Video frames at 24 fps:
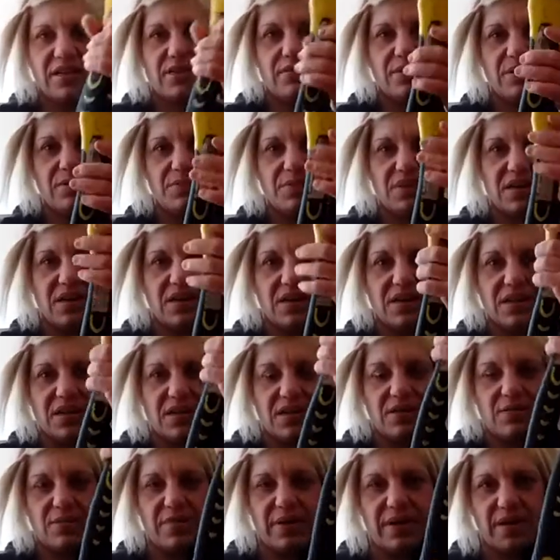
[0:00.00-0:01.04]
It would be a
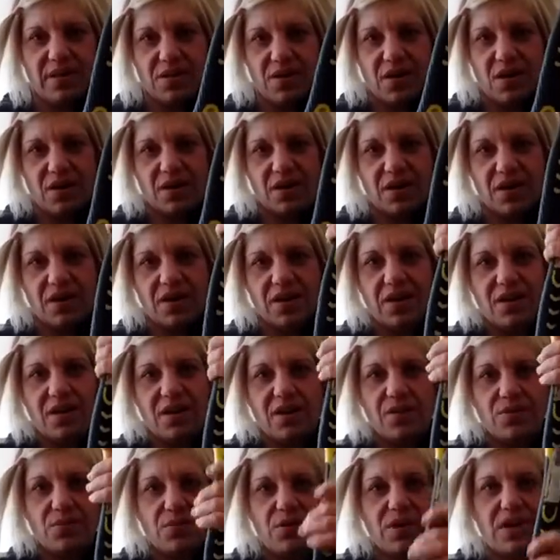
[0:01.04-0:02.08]
little bit
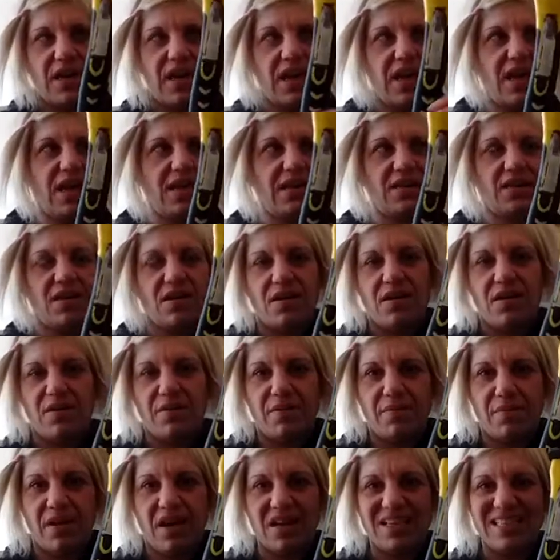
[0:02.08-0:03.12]
longer wood
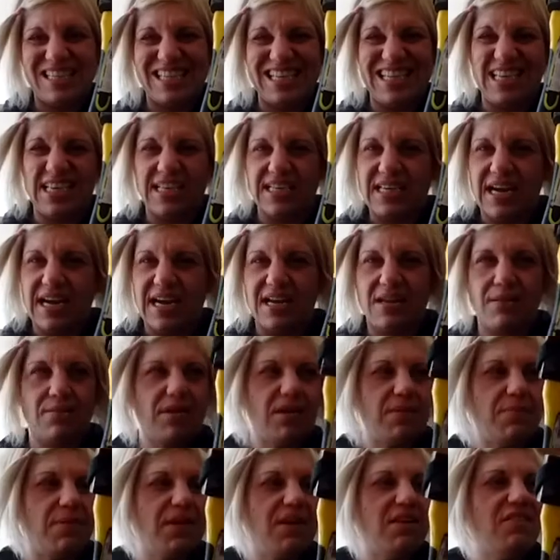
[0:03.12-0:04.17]
handle, a teeny tiny
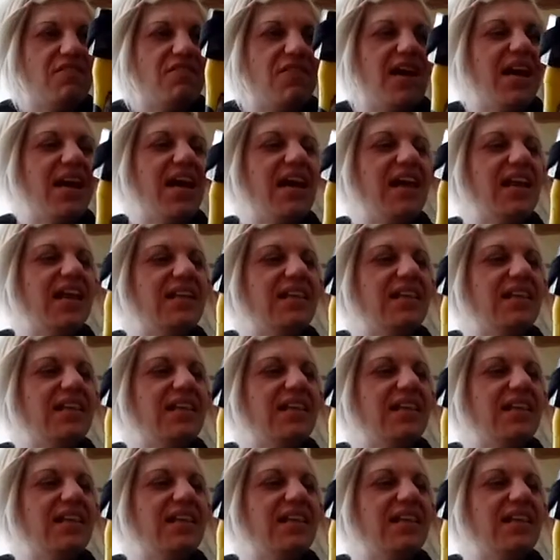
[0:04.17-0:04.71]
bit bigger of a head.